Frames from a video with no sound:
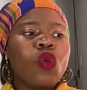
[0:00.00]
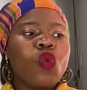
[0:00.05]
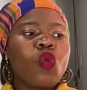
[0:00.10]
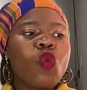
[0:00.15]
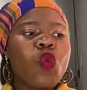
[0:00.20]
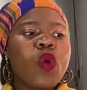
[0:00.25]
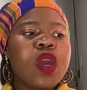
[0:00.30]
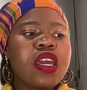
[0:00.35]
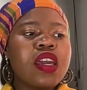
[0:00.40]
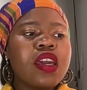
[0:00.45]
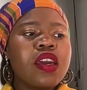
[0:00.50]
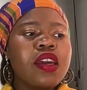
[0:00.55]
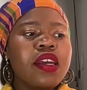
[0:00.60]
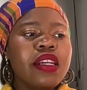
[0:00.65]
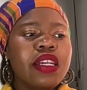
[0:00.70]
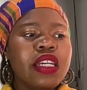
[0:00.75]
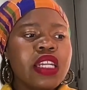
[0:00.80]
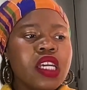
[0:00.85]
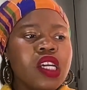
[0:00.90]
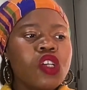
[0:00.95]
we
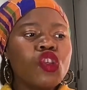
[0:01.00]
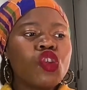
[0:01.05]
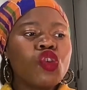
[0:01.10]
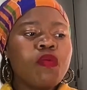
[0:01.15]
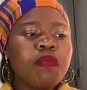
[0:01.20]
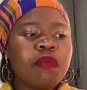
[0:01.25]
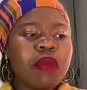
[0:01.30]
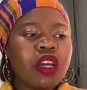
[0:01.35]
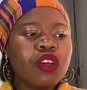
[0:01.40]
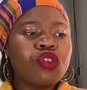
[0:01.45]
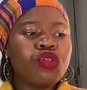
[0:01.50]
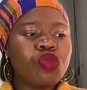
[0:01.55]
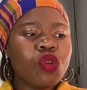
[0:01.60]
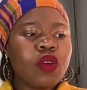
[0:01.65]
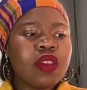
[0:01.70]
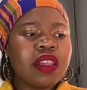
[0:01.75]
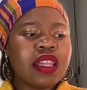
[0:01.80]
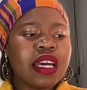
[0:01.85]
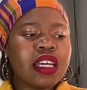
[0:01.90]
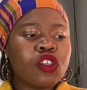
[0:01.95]
need to make sure
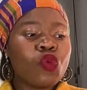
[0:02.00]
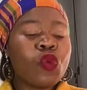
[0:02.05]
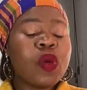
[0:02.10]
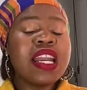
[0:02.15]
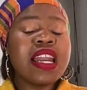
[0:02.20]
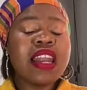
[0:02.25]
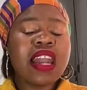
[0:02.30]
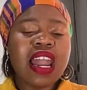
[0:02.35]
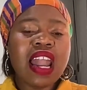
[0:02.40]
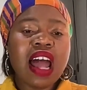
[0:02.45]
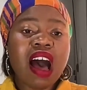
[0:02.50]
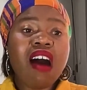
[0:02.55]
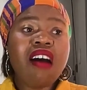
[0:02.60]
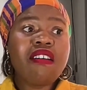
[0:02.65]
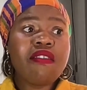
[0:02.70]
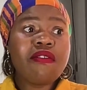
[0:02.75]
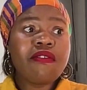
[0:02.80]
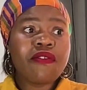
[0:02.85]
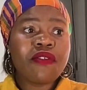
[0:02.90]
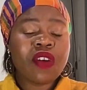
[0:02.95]
that we
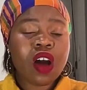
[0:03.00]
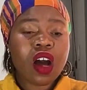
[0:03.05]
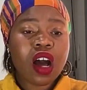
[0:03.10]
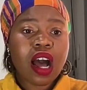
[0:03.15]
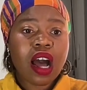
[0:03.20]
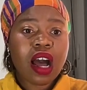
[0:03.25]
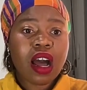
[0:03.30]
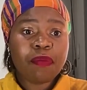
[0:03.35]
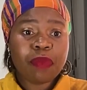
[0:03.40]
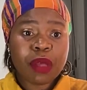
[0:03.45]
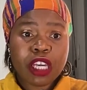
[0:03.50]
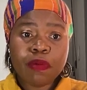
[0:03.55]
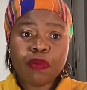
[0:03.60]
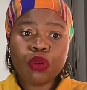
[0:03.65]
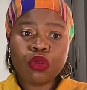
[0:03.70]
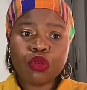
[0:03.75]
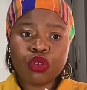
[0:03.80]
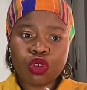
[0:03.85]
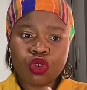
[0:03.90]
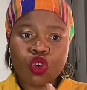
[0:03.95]
love our
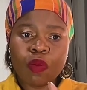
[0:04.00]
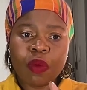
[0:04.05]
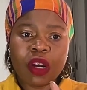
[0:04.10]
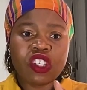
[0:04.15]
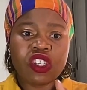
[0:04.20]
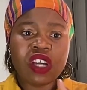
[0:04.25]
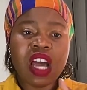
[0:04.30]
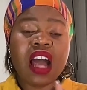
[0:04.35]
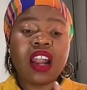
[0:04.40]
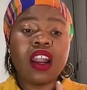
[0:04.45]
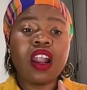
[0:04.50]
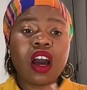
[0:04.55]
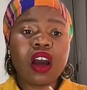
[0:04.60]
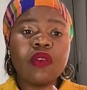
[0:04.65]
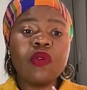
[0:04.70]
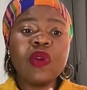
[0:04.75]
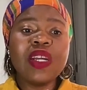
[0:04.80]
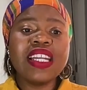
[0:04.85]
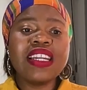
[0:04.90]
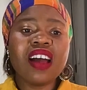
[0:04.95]
people so much,
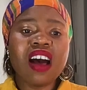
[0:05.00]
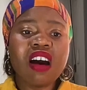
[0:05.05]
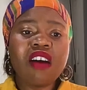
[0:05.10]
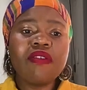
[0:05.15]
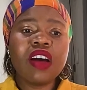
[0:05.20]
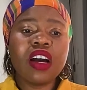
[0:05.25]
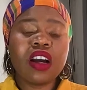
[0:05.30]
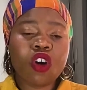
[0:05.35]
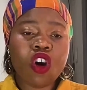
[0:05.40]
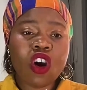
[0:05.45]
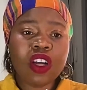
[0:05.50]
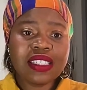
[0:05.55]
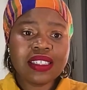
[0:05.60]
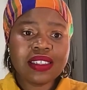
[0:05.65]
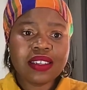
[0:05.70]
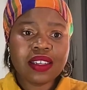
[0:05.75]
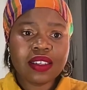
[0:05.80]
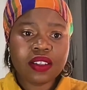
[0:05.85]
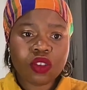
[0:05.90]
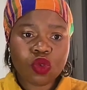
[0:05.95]
we love our
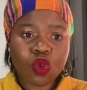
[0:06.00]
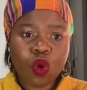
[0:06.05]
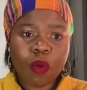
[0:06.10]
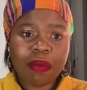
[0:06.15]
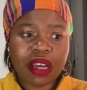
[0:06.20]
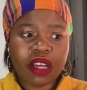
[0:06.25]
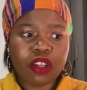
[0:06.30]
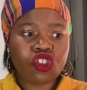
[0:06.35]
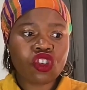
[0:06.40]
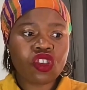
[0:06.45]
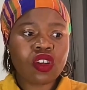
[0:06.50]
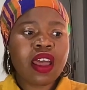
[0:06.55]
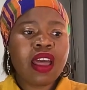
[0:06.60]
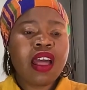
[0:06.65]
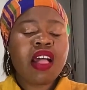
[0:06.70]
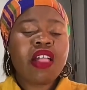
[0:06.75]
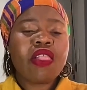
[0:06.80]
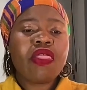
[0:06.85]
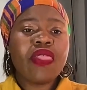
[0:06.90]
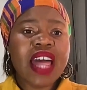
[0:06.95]
continent so
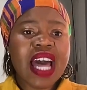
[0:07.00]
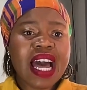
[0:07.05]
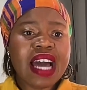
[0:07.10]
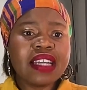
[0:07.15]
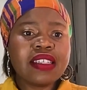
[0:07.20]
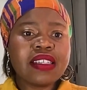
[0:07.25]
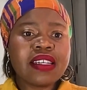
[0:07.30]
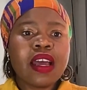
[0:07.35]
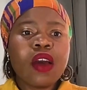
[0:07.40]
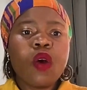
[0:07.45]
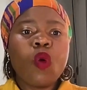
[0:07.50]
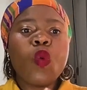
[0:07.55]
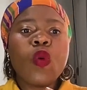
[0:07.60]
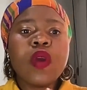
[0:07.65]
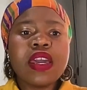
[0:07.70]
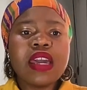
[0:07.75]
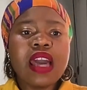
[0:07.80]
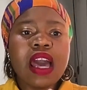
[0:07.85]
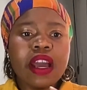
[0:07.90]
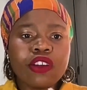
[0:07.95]
much that
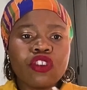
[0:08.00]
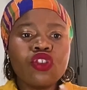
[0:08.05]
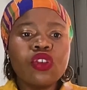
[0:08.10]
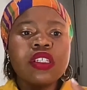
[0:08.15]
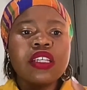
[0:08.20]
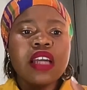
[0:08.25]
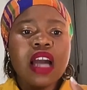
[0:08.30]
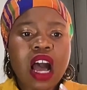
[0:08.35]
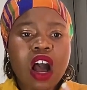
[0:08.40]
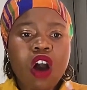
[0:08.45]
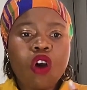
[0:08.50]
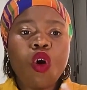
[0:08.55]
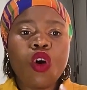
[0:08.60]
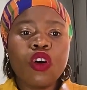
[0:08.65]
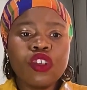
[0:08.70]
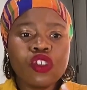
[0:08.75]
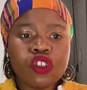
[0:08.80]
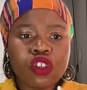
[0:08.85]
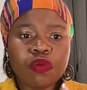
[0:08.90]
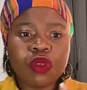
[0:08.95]
we actually are
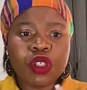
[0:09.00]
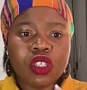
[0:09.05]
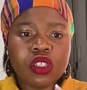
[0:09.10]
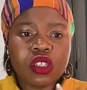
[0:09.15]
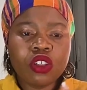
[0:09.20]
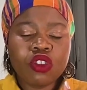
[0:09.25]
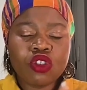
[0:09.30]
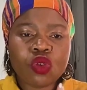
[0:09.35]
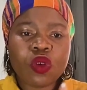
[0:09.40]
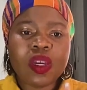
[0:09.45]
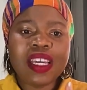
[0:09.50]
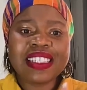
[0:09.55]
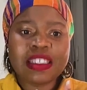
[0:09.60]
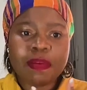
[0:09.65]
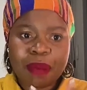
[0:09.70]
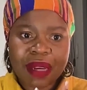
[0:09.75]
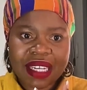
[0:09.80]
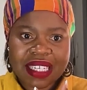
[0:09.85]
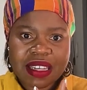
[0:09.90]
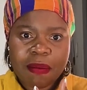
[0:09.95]
contributing to its
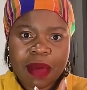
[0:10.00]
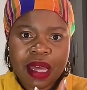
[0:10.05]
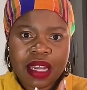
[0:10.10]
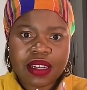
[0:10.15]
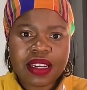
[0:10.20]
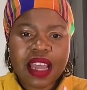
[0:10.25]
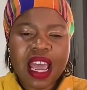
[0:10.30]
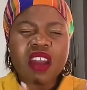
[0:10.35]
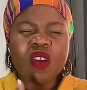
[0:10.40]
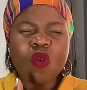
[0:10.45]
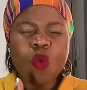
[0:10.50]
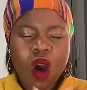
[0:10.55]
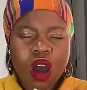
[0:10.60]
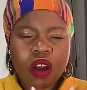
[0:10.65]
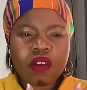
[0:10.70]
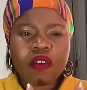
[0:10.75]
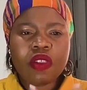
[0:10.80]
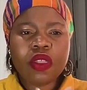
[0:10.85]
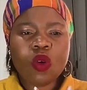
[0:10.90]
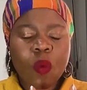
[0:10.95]
betterment. And one
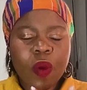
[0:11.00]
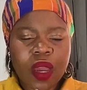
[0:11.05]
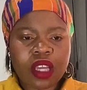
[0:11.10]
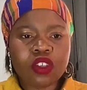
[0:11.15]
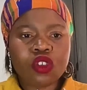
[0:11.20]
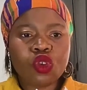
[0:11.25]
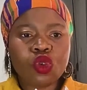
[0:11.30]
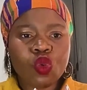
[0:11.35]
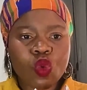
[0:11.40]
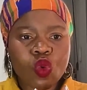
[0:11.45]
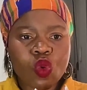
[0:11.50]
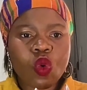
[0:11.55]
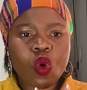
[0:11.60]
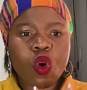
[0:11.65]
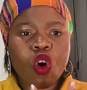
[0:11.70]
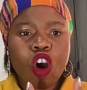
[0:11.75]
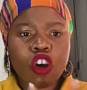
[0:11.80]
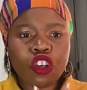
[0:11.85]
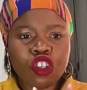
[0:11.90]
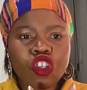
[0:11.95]
of the ways to
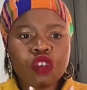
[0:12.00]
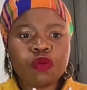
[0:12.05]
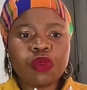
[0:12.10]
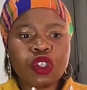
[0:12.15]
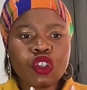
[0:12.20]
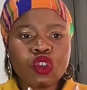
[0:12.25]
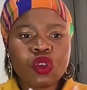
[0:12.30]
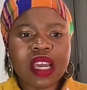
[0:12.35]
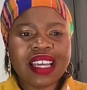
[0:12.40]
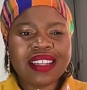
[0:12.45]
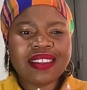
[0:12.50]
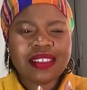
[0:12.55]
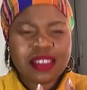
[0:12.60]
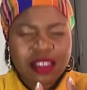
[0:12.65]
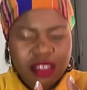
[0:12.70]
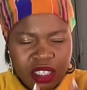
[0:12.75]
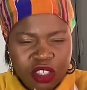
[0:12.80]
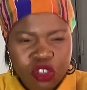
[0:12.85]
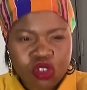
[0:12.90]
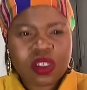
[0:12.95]
contribute to it's
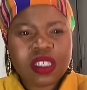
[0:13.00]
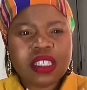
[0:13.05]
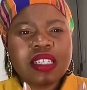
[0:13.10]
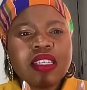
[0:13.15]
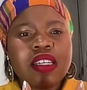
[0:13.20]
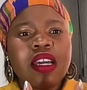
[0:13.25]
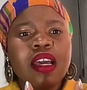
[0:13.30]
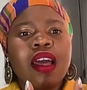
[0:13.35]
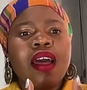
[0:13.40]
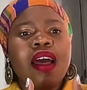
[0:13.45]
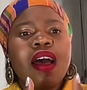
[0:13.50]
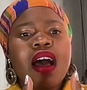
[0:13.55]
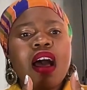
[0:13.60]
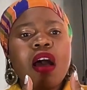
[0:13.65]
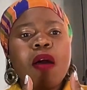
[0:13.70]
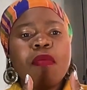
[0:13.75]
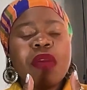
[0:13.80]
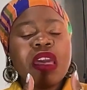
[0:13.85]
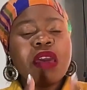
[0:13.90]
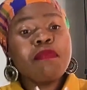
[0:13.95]
literally
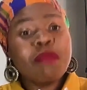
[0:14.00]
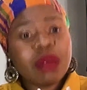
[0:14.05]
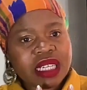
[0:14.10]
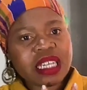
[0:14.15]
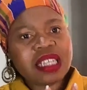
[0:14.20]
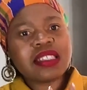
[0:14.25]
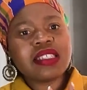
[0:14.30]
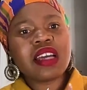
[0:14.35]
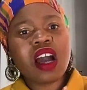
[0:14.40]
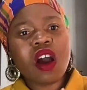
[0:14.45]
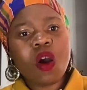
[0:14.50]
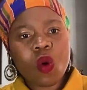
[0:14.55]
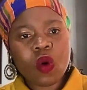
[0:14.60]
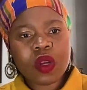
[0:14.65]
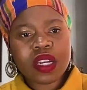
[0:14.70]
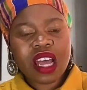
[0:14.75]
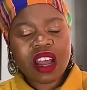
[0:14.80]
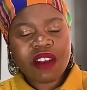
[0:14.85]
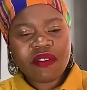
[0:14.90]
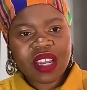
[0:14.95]
embracing our
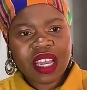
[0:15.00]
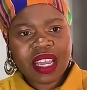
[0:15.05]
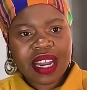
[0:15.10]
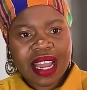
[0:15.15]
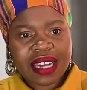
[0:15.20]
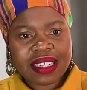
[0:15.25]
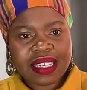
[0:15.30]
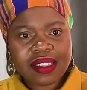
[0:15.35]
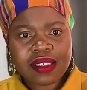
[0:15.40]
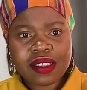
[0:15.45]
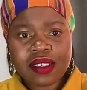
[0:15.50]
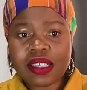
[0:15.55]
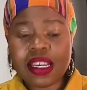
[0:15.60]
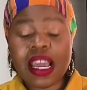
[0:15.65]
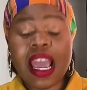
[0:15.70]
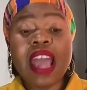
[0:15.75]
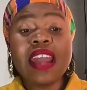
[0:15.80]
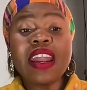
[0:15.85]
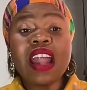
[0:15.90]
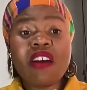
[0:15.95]
own African
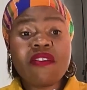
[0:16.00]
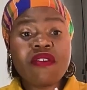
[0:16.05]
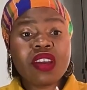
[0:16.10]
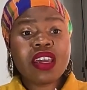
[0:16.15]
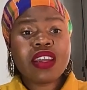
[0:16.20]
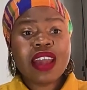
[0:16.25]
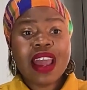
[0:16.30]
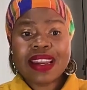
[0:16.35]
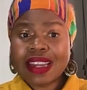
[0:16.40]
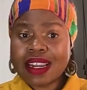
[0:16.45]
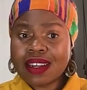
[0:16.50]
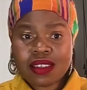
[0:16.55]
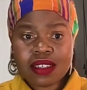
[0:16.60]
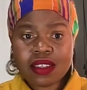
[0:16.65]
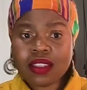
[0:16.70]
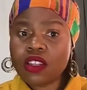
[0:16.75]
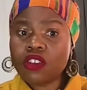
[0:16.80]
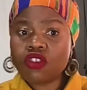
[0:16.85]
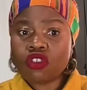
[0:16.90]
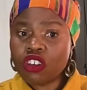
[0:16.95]
identity. And African
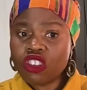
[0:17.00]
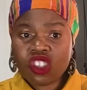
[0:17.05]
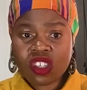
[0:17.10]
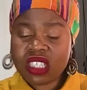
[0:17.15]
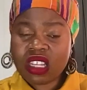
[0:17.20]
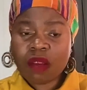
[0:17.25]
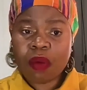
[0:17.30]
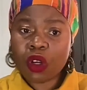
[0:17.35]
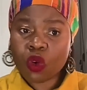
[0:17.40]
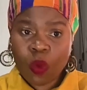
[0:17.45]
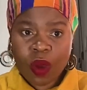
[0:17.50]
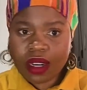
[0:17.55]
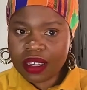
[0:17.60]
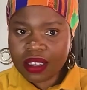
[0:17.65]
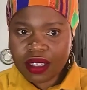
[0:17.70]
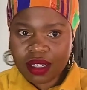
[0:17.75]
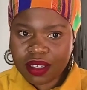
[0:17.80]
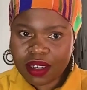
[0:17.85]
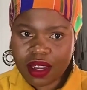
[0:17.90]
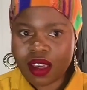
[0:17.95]
identity is not just about wearing
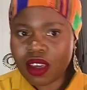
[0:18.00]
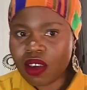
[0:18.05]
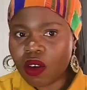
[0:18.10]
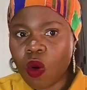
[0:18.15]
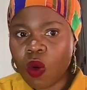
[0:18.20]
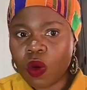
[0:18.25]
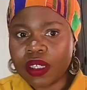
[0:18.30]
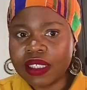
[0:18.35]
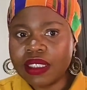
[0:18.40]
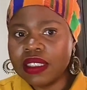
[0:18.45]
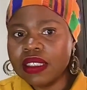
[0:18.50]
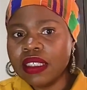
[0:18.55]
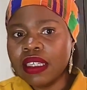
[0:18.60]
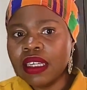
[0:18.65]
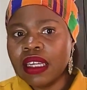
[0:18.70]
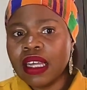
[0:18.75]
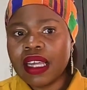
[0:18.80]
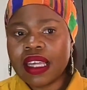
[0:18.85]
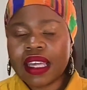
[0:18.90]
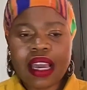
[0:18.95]
kitenge only.
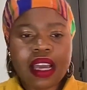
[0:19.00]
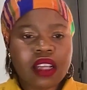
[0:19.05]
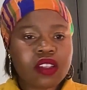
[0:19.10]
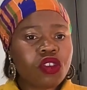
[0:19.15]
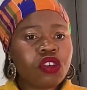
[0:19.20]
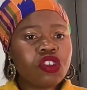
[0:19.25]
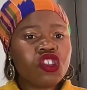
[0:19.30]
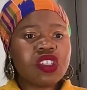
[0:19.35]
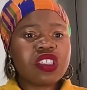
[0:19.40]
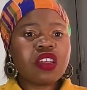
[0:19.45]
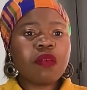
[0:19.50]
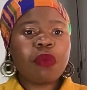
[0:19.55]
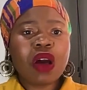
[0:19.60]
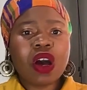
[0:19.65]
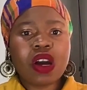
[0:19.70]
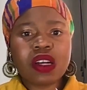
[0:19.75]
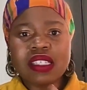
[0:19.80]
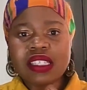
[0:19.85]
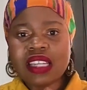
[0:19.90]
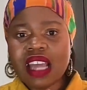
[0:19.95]
Yeah, it's not just about